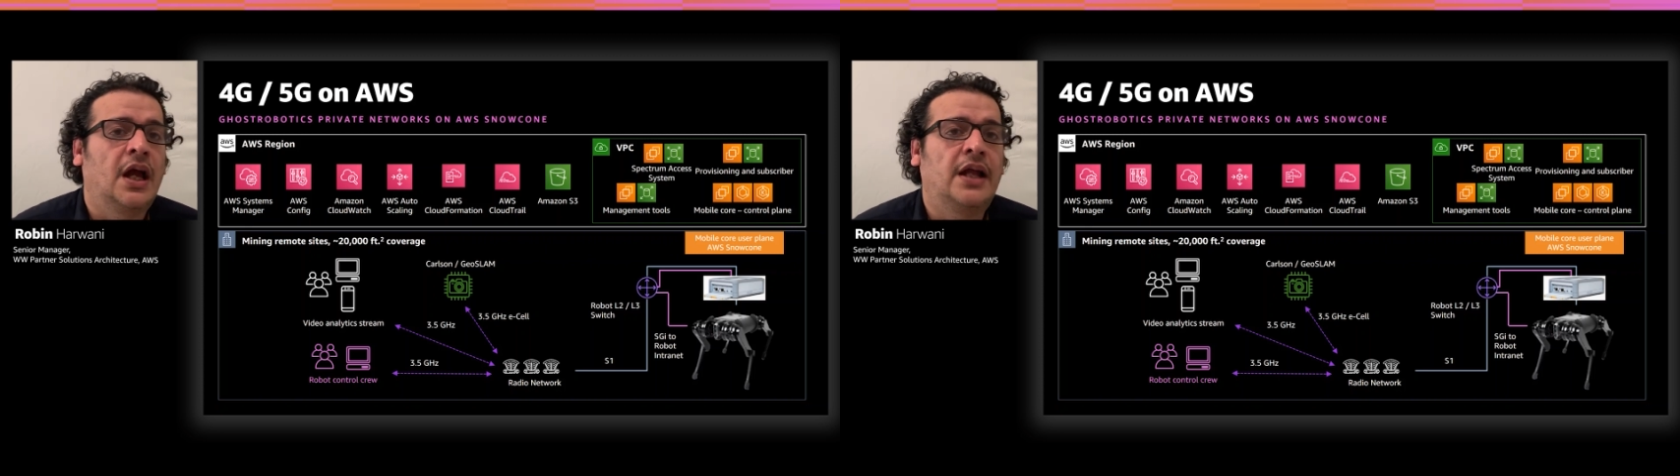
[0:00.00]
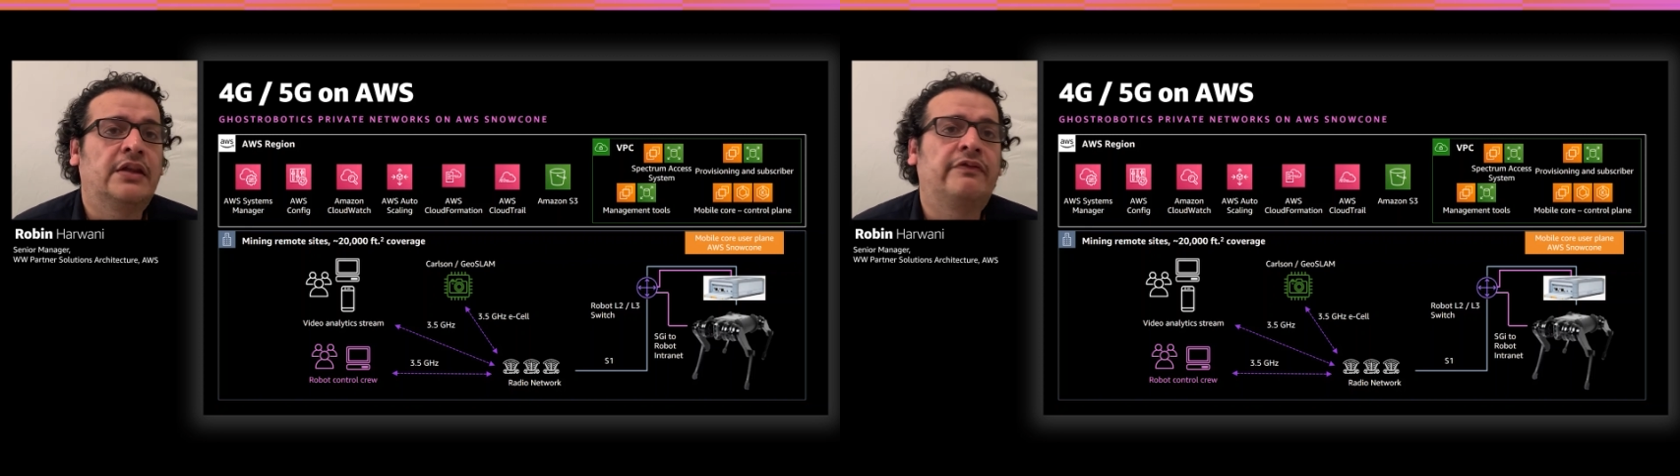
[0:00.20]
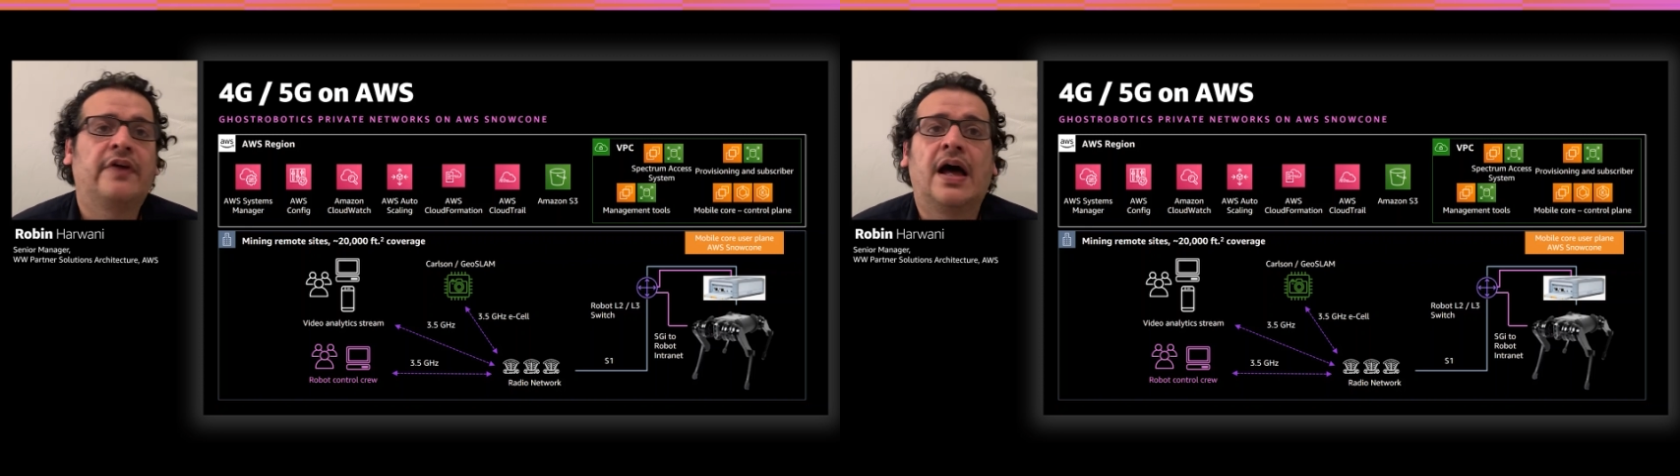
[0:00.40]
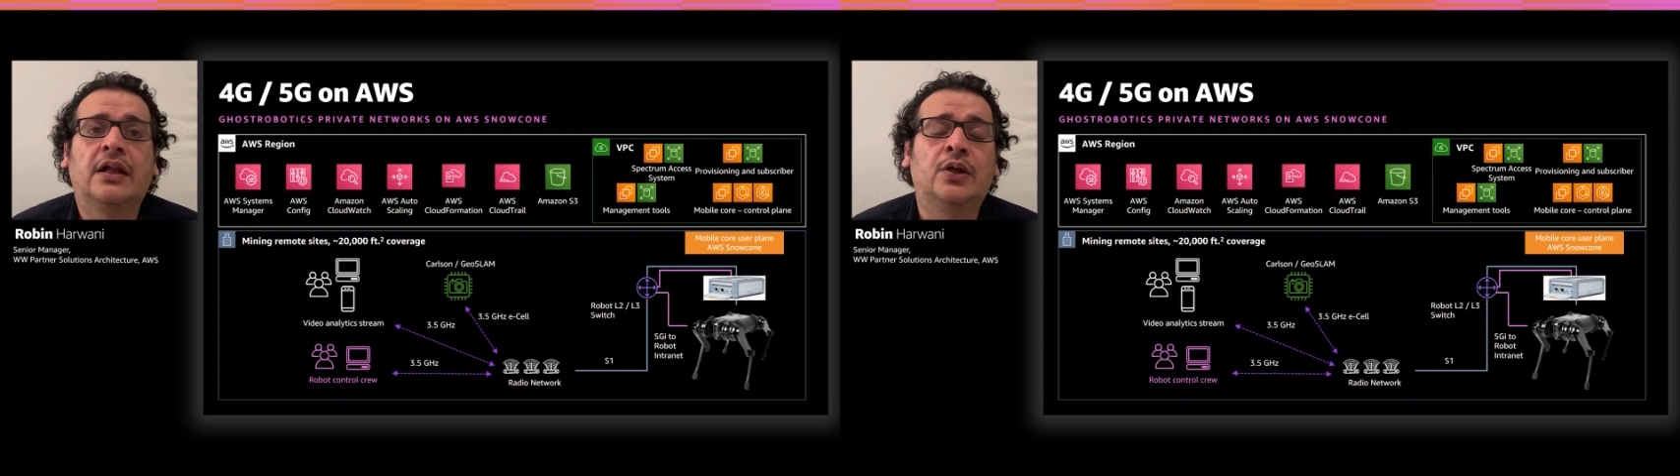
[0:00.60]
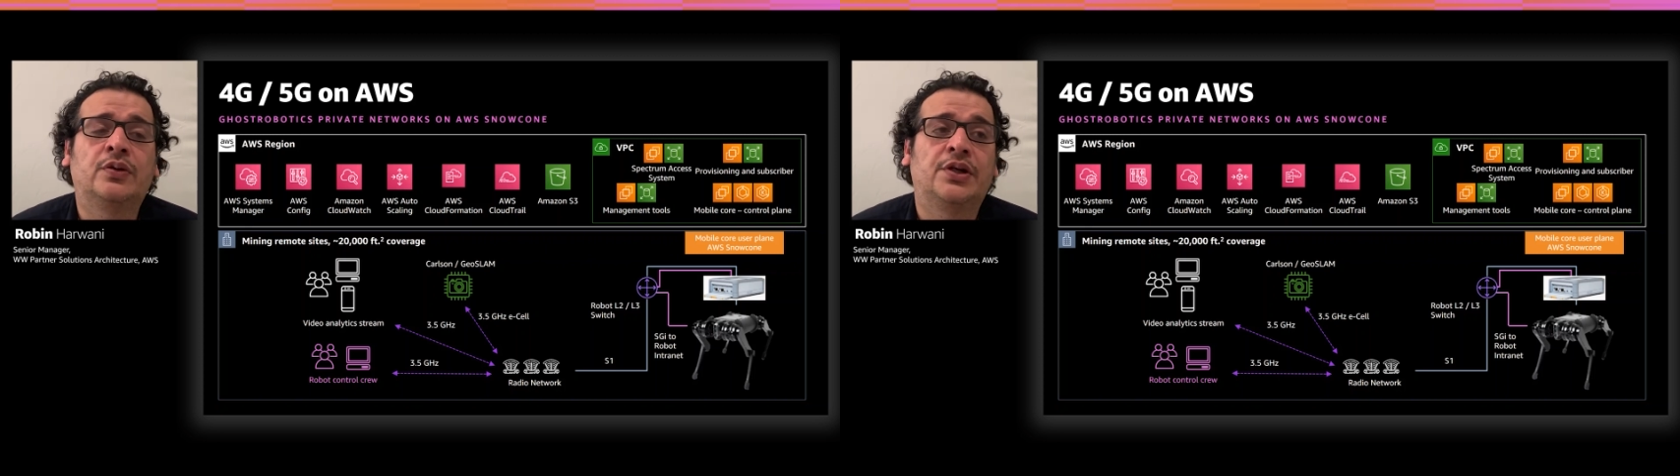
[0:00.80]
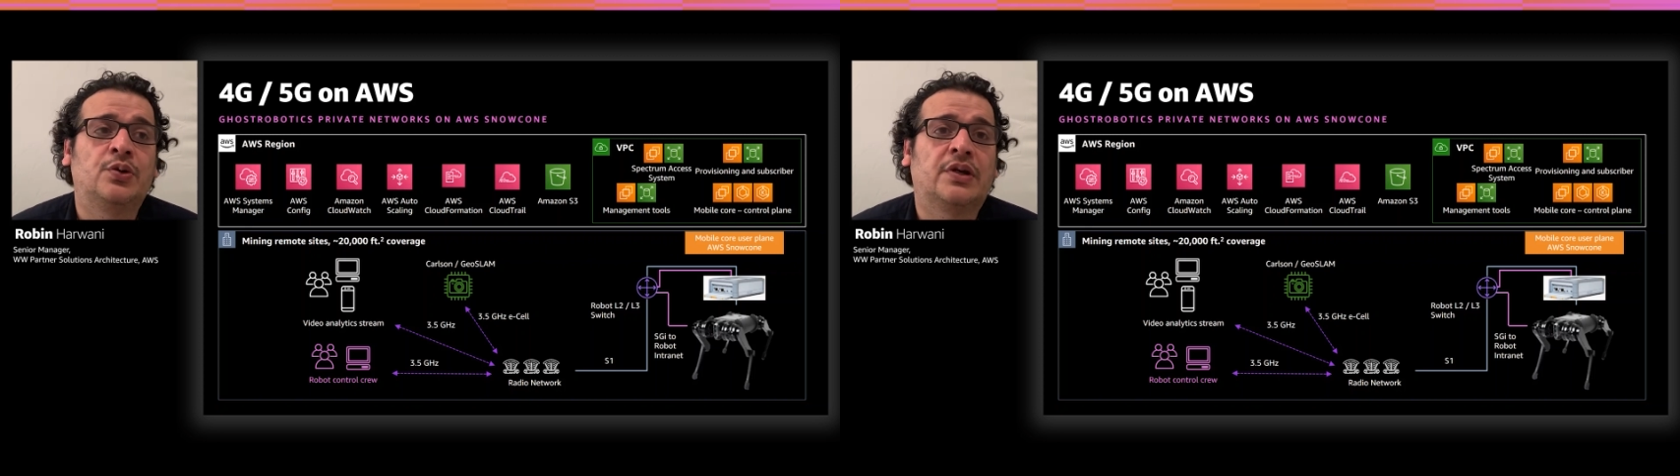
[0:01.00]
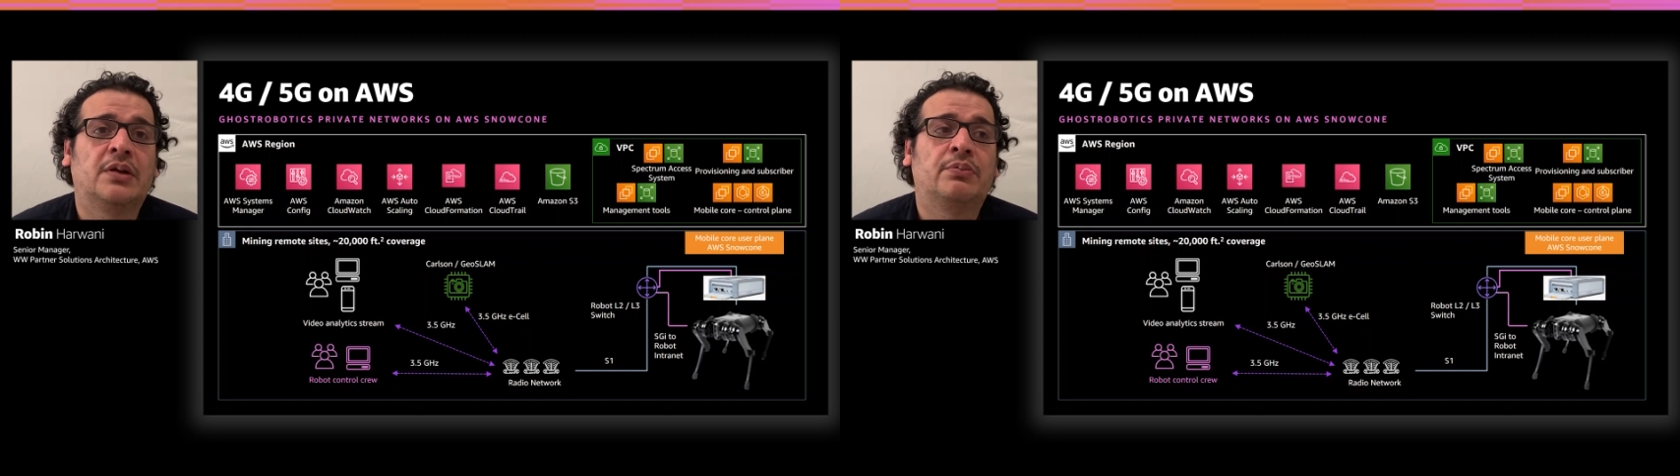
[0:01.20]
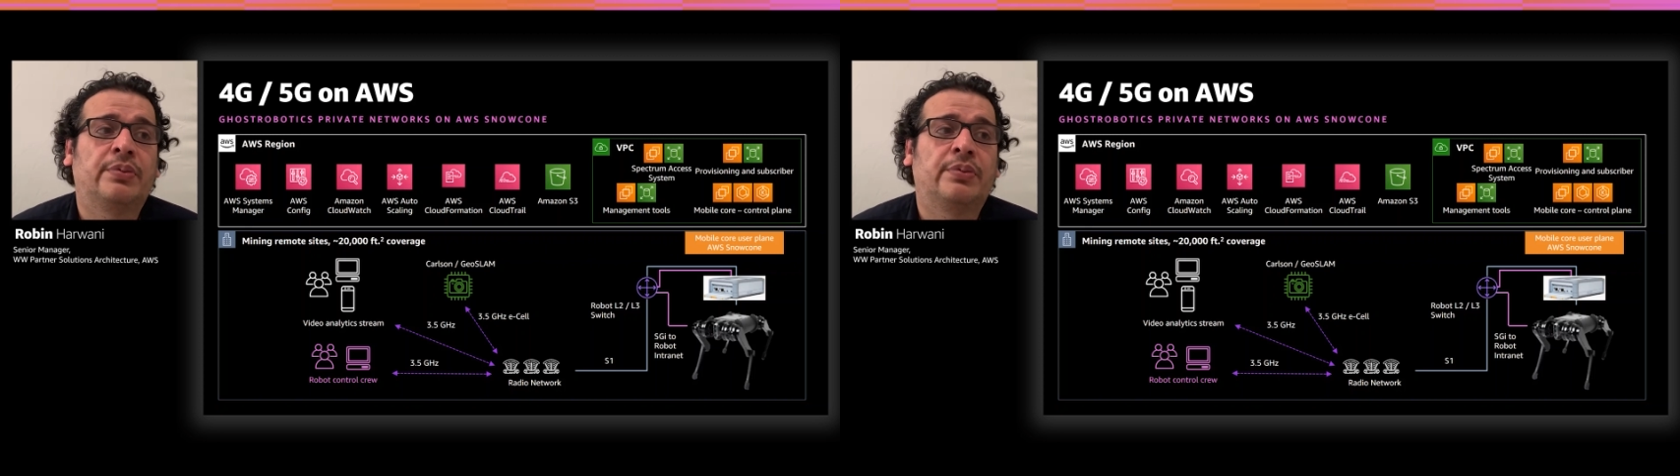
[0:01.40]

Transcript: and the value that you can